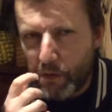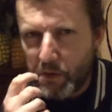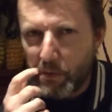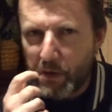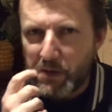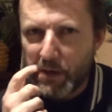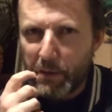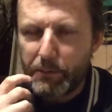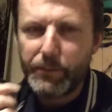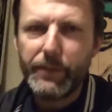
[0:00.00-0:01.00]
don't we, to
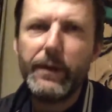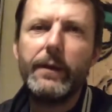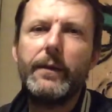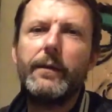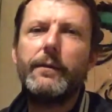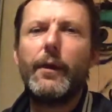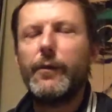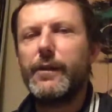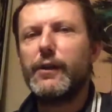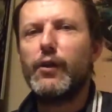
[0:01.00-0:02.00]
them? Not
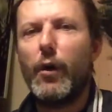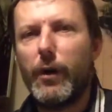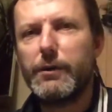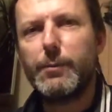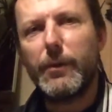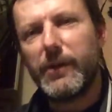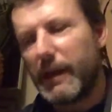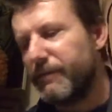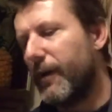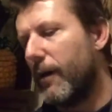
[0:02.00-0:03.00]
that they're giants, but they're
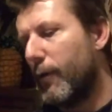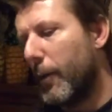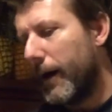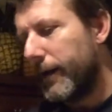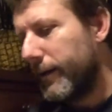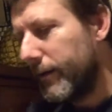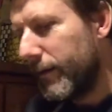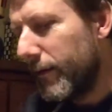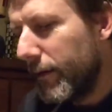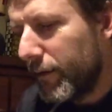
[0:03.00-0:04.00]
that far away.
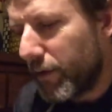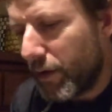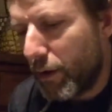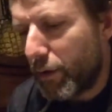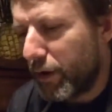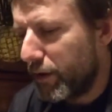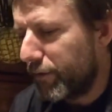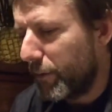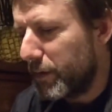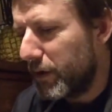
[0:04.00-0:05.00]
So they're looking at us
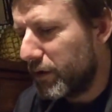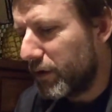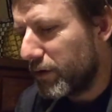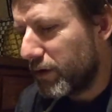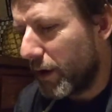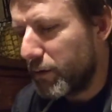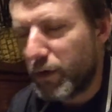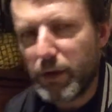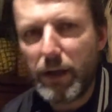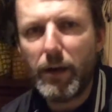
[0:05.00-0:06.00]
from a distance,
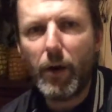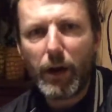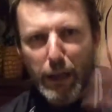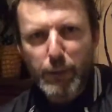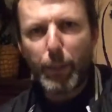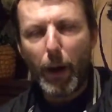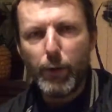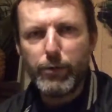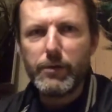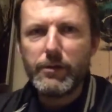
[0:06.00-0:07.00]
just seeing
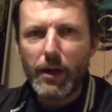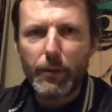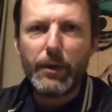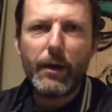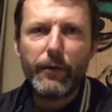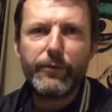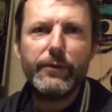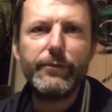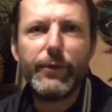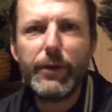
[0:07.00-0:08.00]
explosions going off
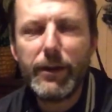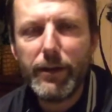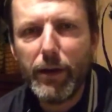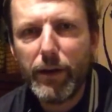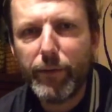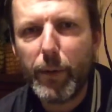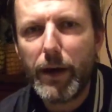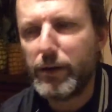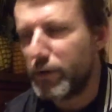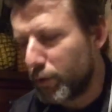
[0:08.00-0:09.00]
and fucking
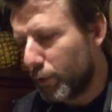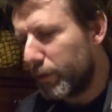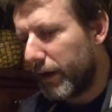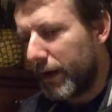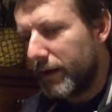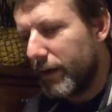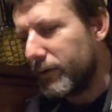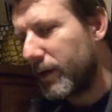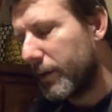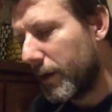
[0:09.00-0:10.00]
earthquakes and
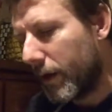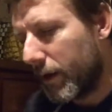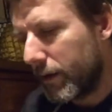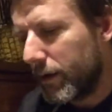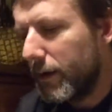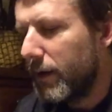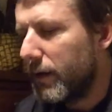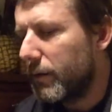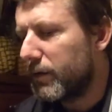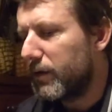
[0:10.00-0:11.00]
tornadoes going along.
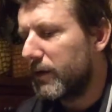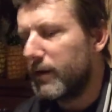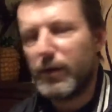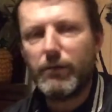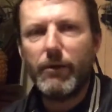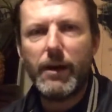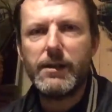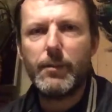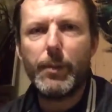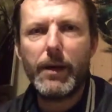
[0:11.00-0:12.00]
They must think this
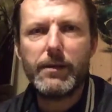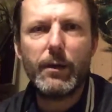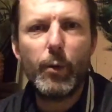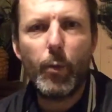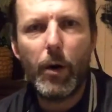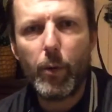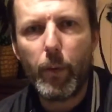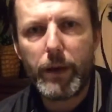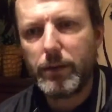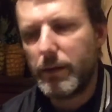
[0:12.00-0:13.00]
crazy place like the Wild
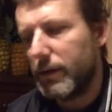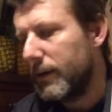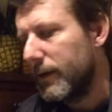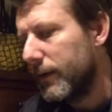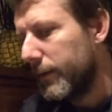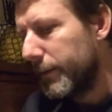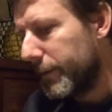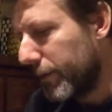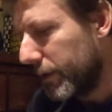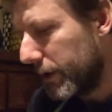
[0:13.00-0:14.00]
West.
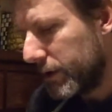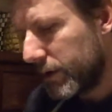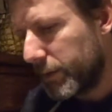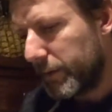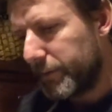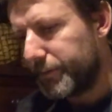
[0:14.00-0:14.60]
Fucking is as well.